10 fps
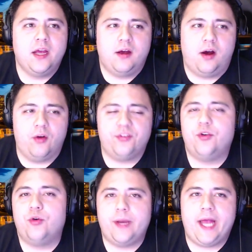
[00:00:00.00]

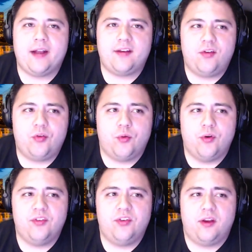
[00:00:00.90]
also reacted
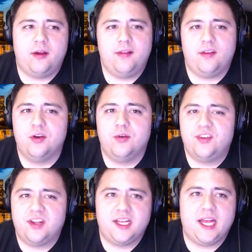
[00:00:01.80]
towards the
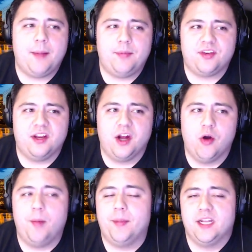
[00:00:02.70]
news that the cap is going to
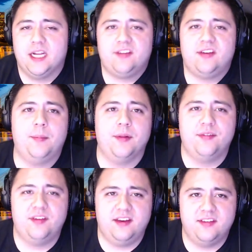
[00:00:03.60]
go up in the next couple
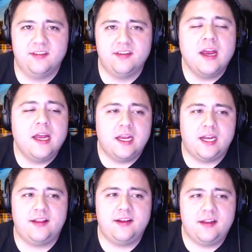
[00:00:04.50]
of seasons.
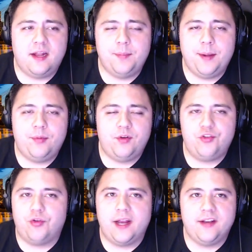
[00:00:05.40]
And I think a lot of people are
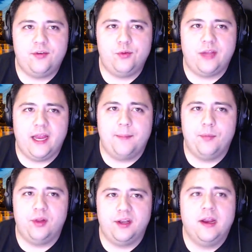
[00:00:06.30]
trying to
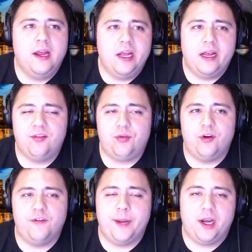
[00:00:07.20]
gamble and
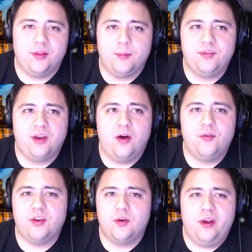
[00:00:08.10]
sort of bet on
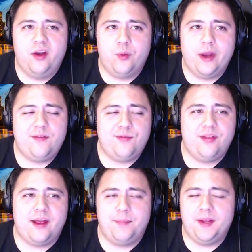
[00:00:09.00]
themselves and wait for
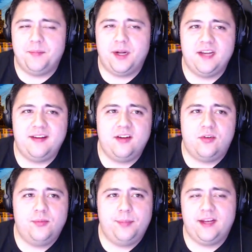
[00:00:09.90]
that big money
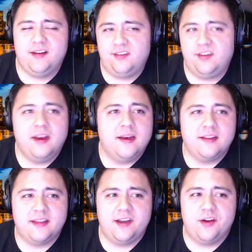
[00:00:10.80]
deal because
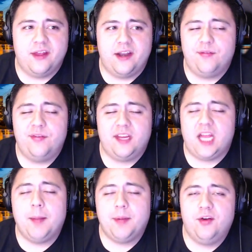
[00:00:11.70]
they know that if the
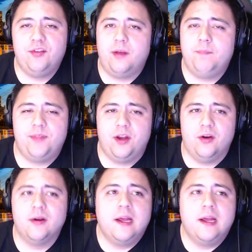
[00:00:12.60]
cap goes up, their